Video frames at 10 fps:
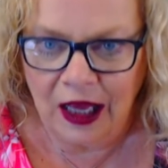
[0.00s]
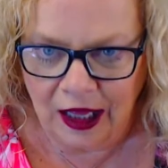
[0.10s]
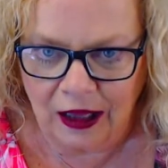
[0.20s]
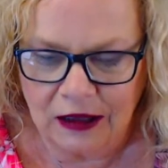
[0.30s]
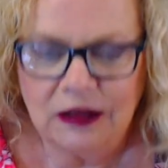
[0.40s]

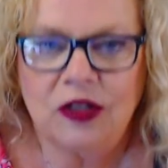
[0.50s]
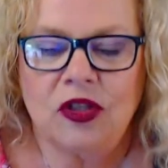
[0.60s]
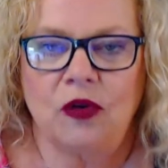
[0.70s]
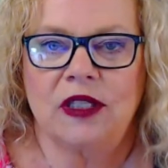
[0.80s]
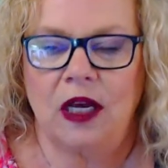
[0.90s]
L.
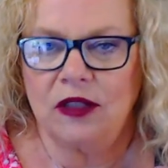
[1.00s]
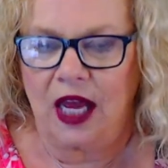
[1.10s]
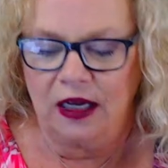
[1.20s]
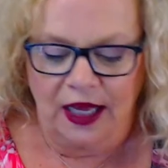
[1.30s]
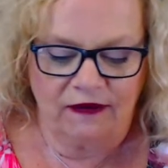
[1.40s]
So it sounds
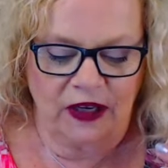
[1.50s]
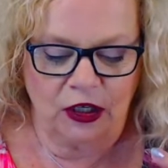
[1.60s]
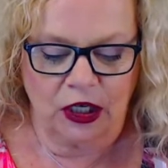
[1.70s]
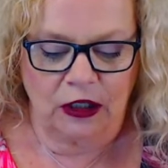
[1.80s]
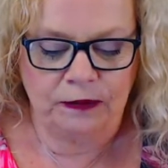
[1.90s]
kind of like
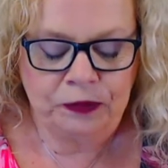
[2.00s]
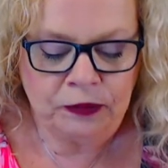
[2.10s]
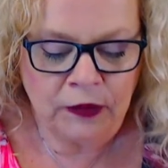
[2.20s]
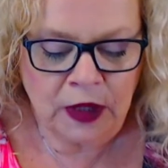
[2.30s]
vehicle.